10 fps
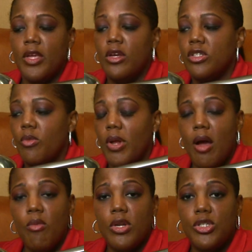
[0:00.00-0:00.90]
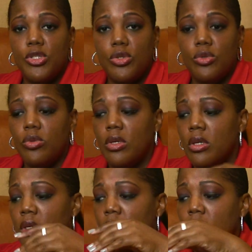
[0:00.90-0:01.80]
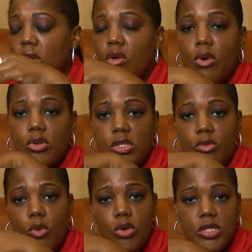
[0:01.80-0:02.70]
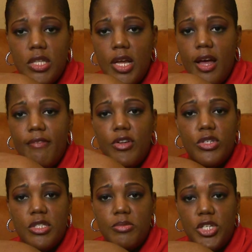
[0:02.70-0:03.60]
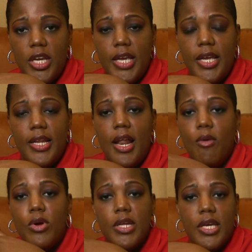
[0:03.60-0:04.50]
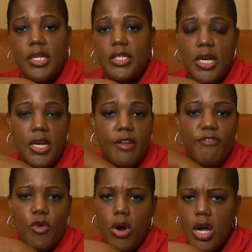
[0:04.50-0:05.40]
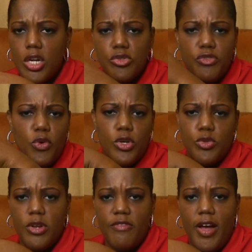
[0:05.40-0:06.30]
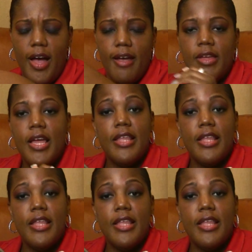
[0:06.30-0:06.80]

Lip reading: So when I want to do, roast in the oven or some chicken, and I want to get it done at 400, 425,